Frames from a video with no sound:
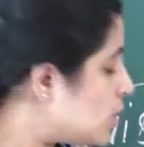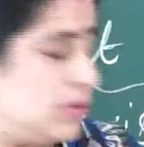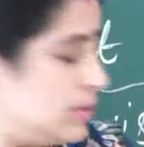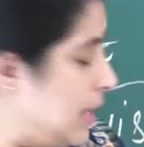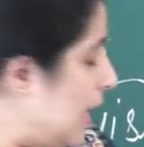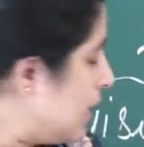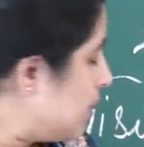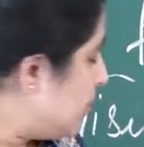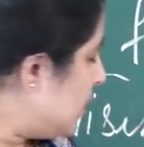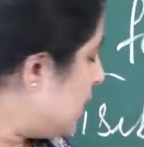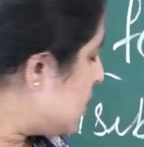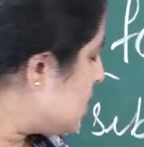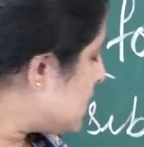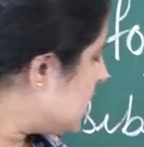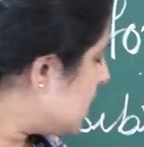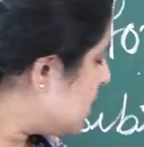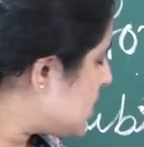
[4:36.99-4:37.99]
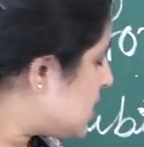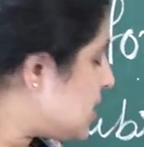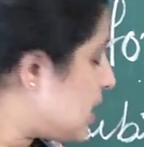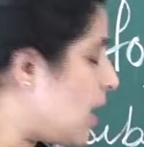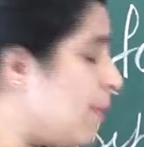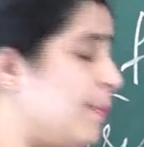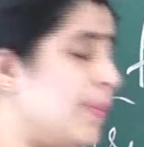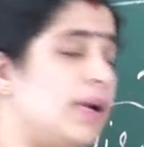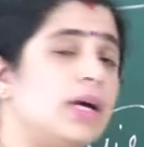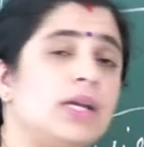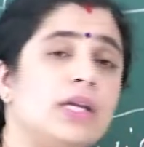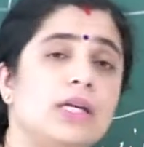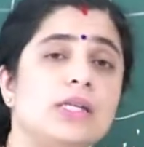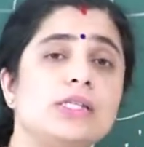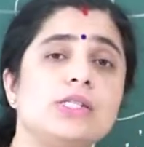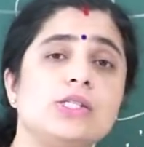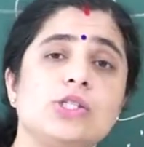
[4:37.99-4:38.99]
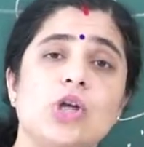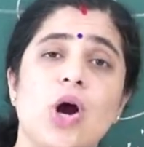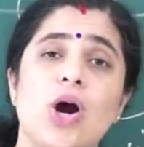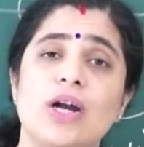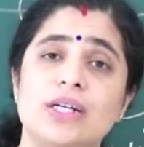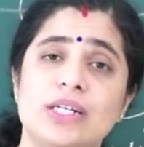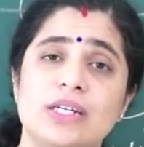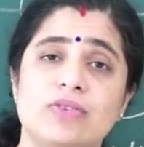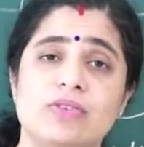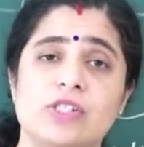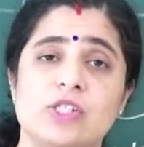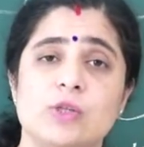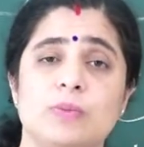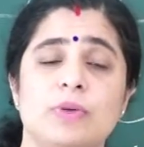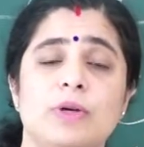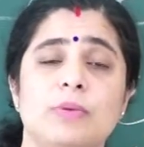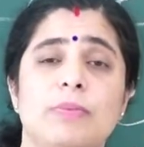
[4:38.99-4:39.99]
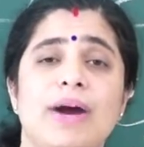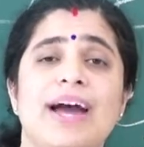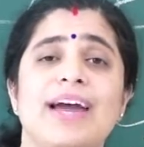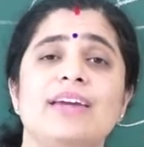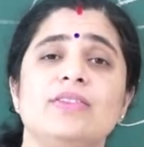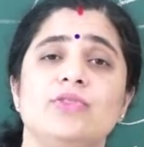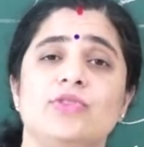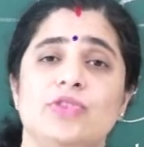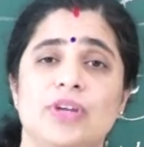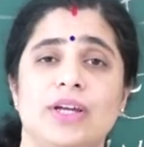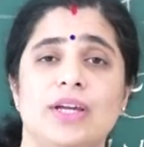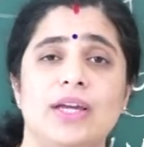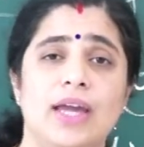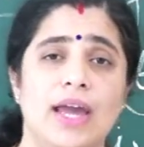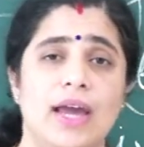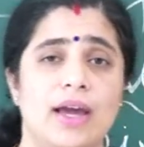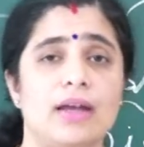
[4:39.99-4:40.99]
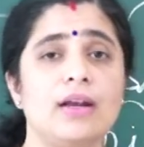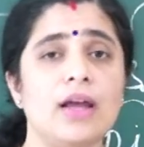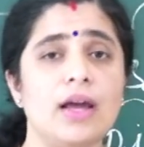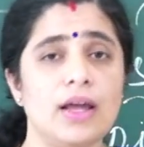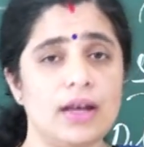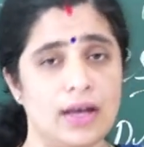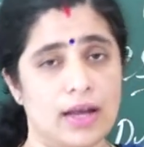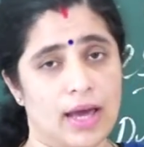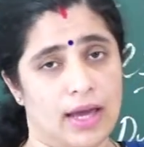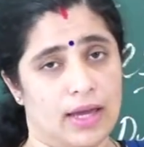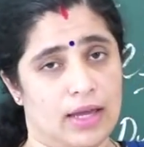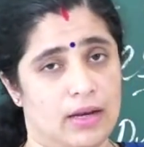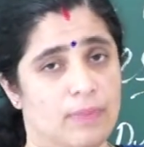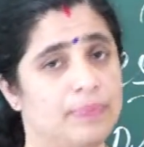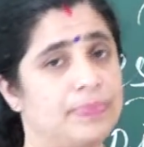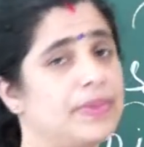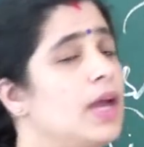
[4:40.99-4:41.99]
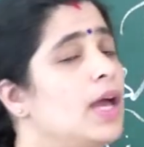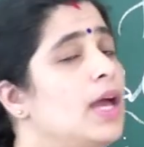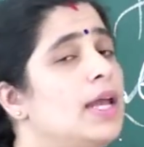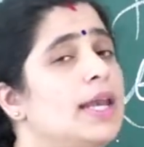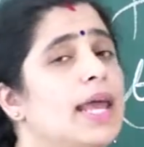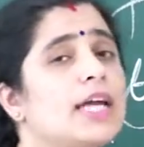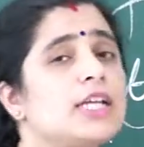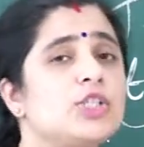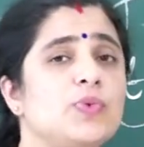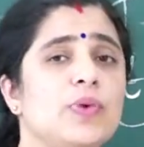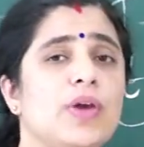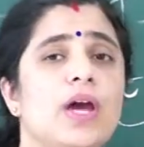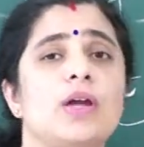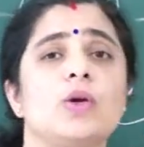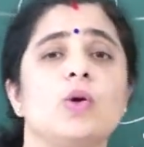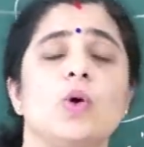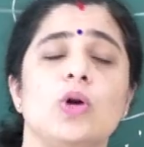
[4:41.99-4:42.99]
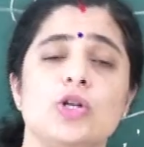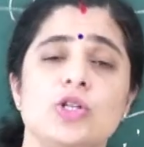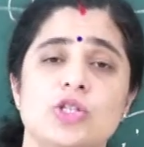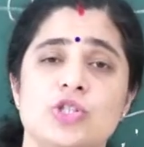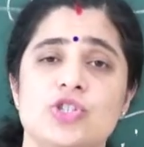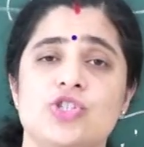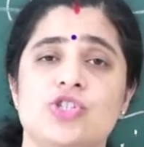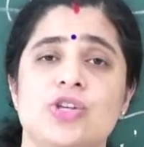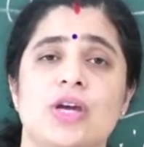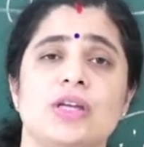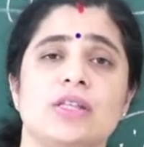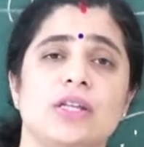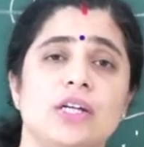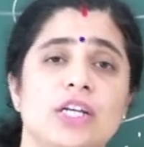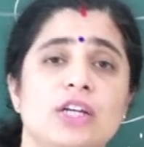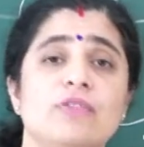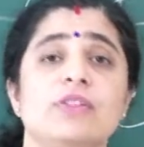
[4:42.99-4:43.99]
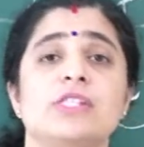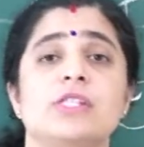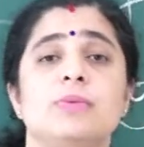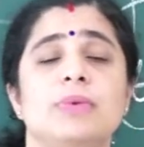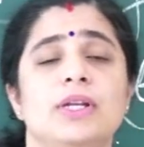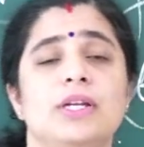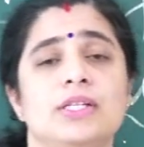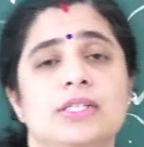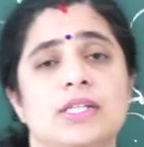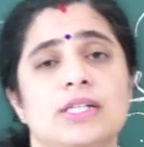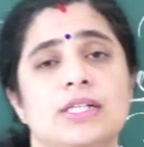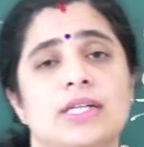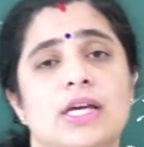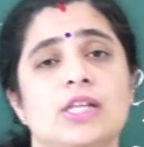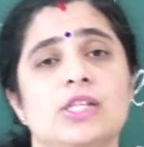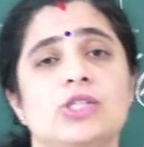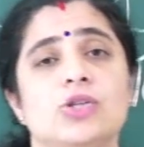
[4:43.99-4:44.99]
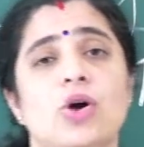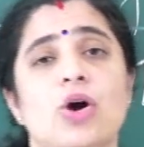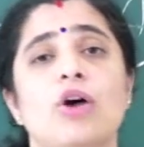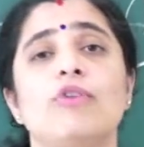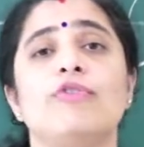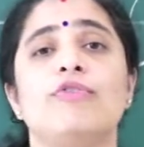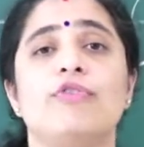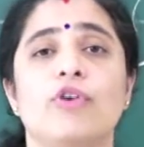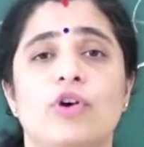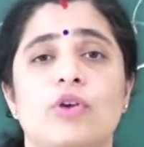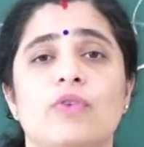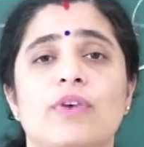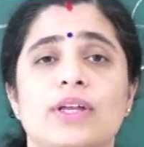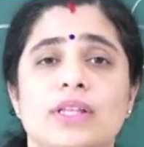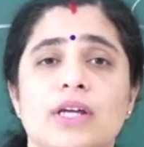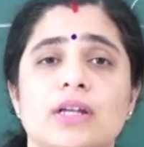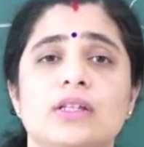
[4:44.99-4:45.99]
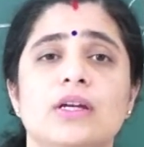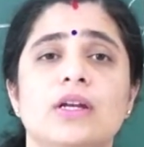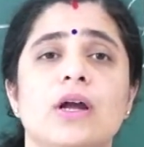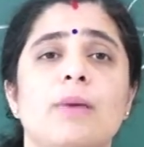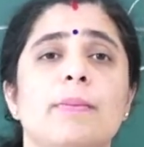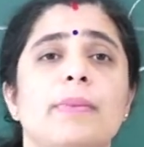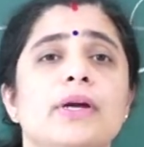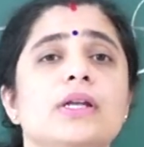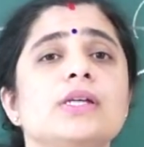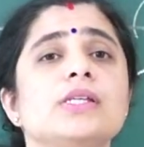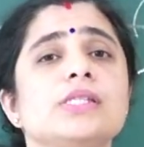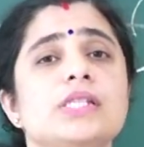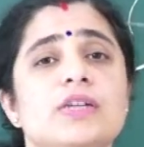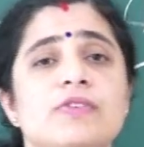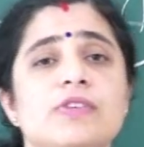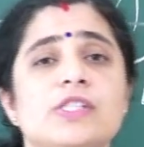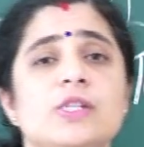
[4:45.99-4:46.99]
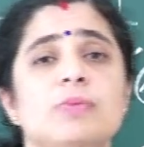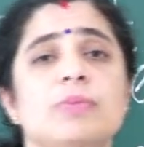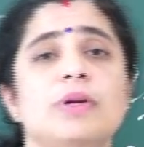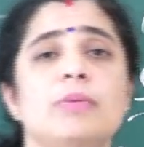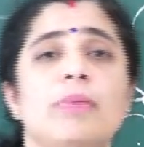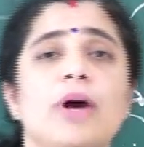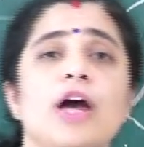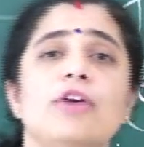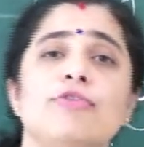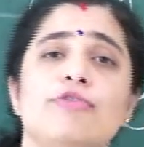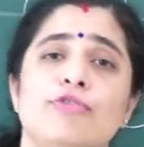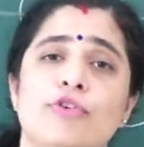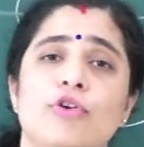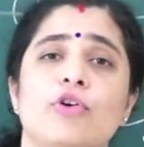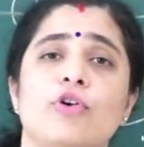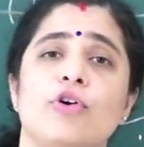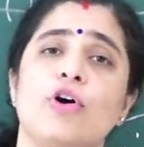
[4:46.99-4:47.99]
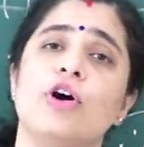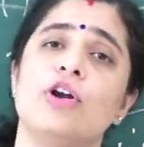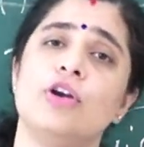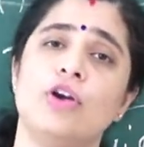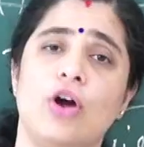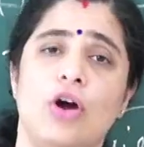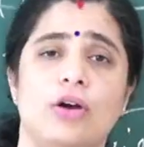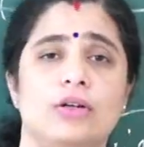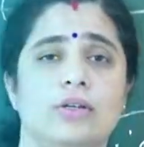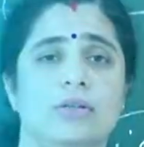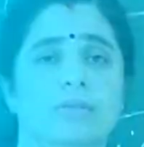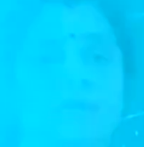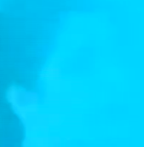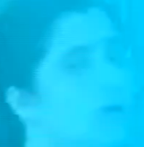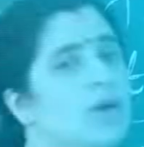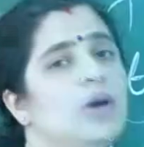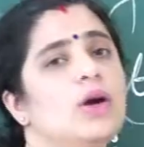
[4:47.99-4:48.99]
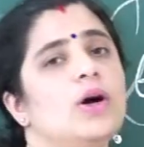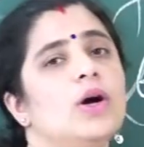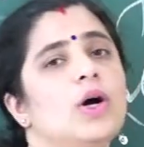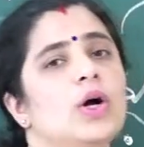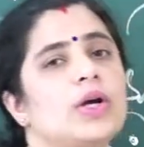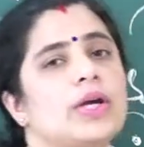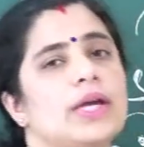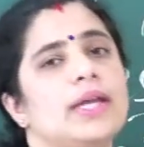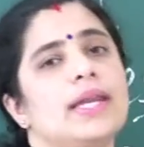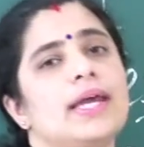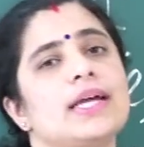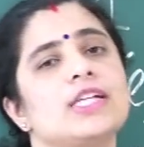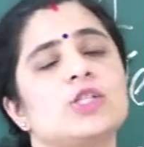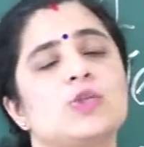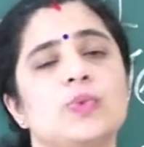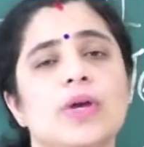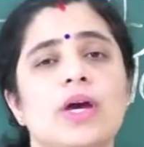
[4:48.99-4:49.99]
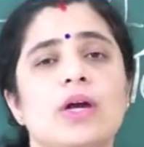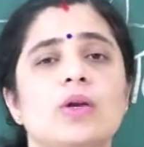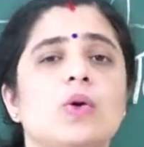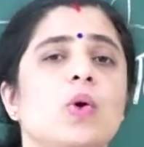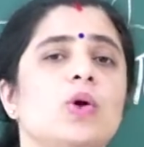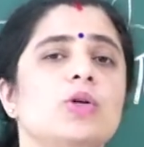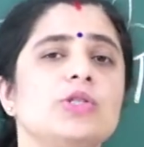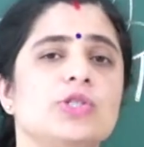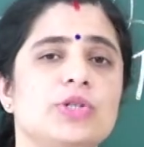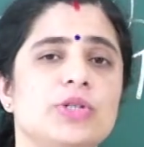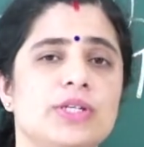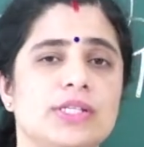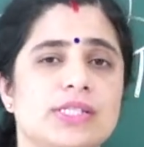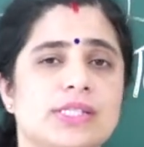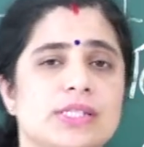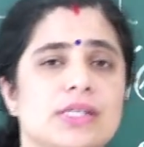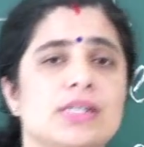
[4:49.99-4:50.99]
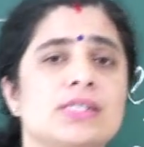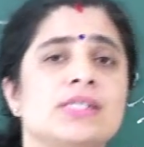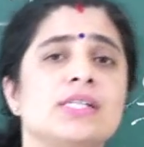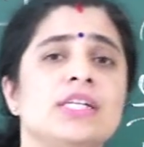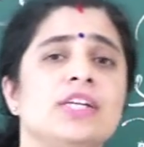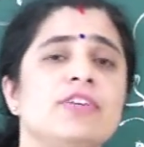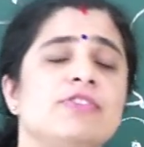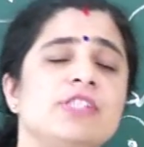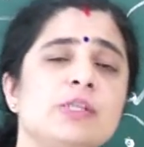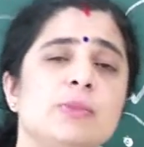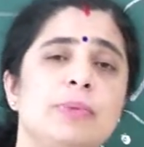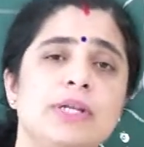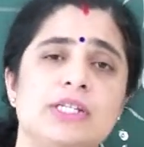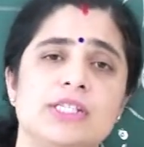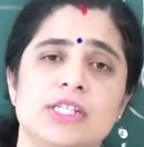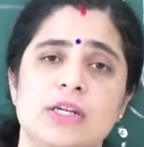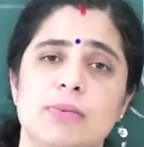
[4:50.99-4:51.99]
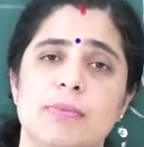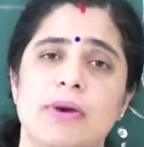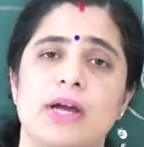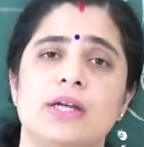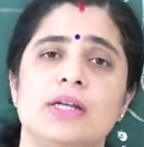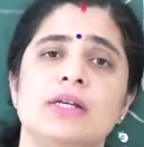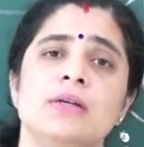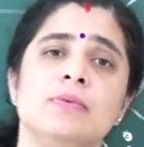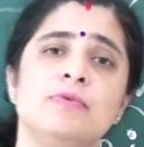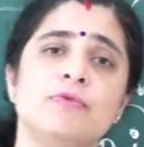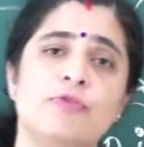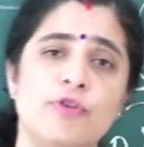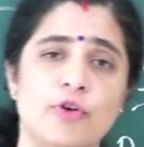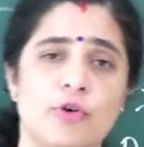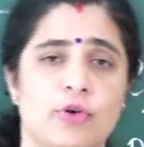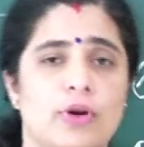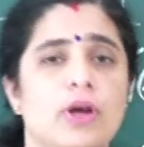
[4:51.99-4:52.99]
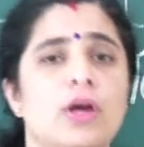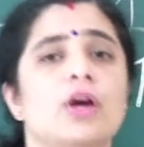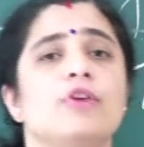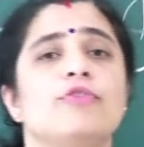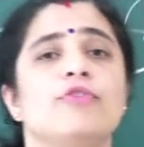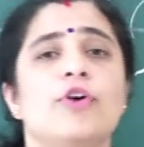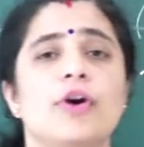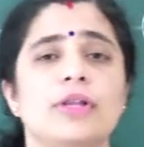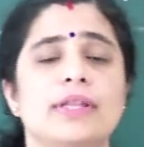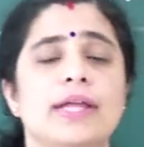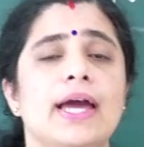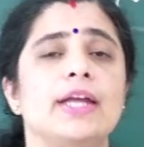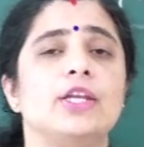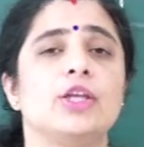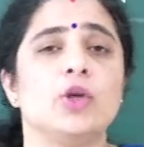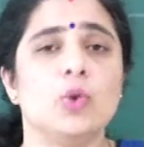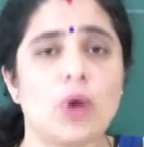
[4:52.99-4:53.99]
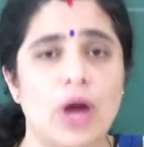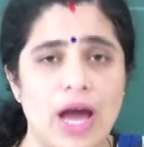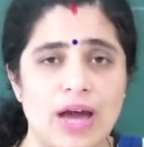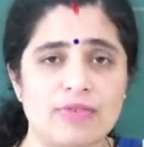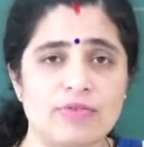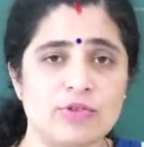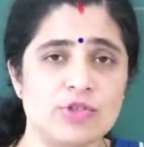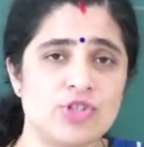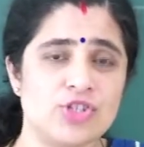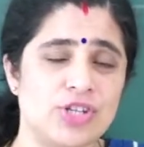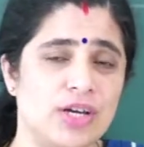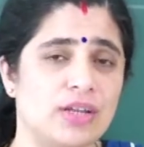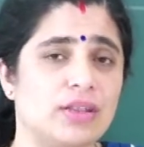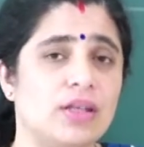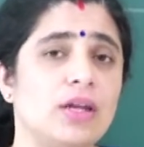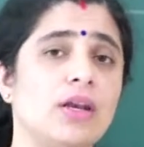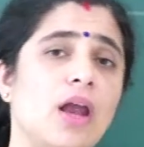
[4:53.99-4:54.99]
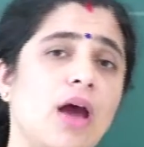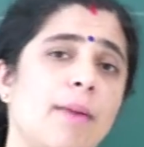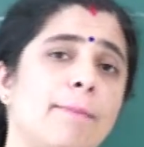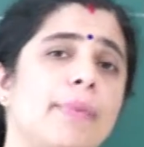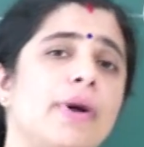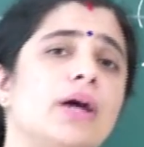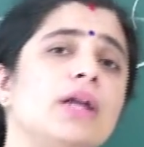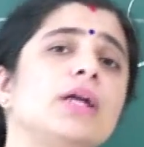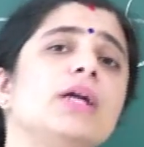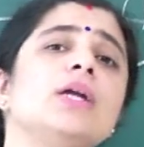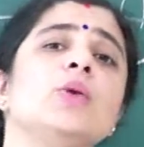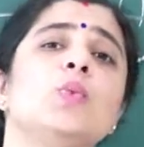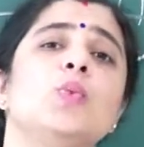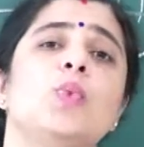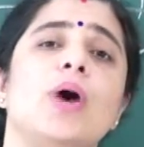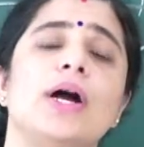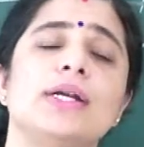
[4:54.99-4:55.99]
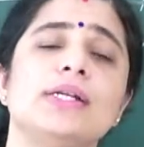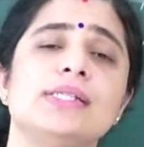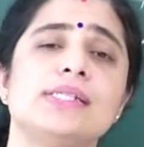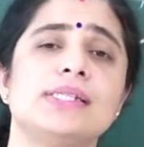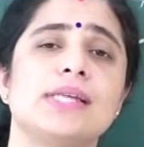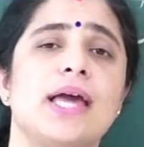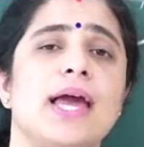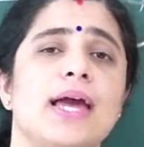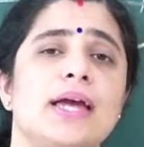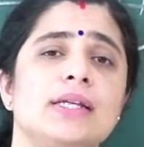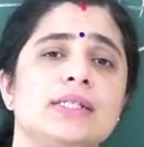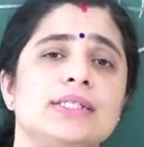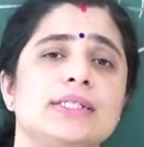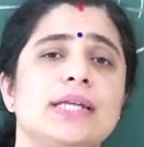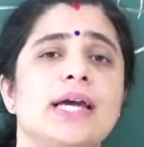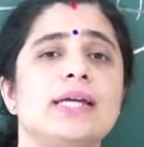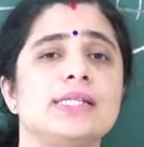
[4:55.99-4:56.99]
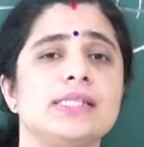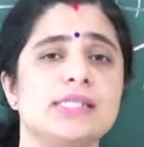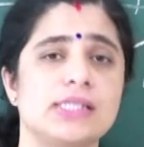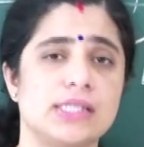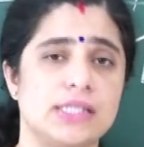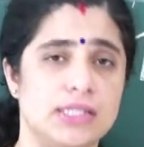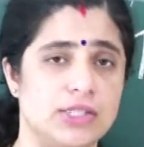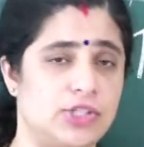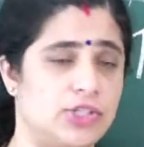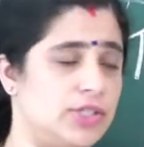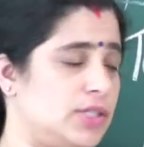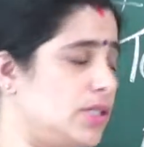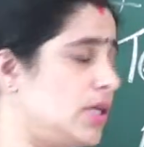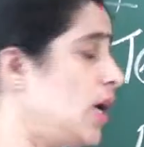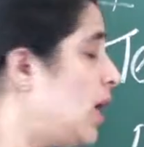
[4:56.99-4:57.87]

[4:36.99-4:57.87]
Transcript: That means this number is not divisible by 3 and 9. Next we are going to check the divisibility test of 4, whether the number is divisible by 4 or not. Okay, next we are going to discuss the divisibility by 4. For that you have to check the number in ones and tens digits.